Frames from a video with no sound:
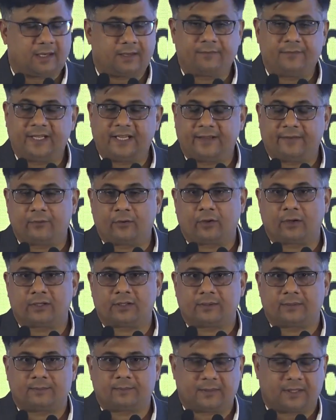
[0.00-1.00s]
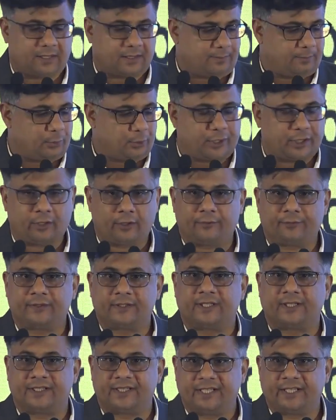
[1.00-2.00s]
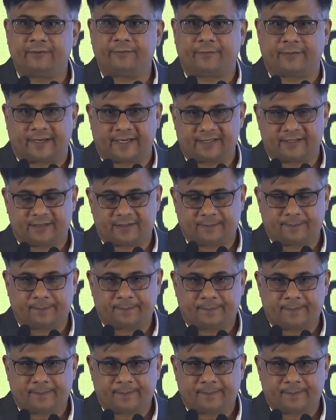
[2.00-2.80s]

we have got a bouquet of 13 funds.